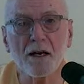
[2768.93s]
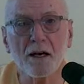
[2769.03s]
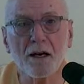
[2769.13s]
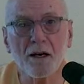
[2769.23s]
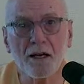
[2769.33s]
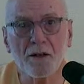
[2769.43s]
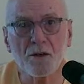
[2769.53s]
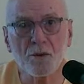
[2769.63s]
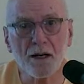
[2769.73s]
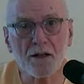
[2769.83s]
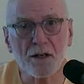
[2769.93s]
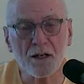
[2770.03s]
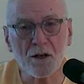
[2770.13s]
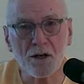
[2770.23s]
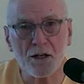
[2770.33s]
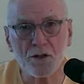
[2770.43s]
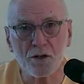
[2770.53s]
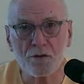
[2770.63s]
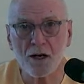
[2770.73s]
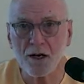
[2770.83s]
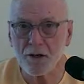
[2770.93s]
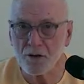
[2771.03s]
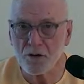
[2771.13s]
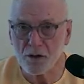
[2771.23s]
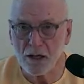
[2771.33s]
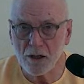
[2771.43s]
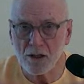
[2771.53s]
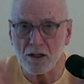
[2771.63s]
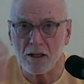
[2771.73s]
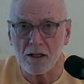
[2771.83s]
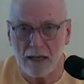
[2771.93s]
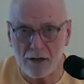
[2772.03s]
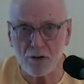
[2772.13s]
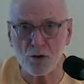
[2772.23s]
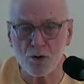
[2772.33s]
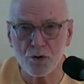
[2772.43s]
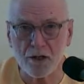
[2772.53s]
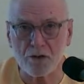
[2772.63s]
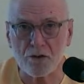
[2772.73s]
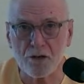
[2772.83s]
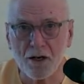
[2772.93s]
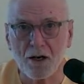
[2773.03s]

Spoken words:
a direct incarnation of God in the classical sense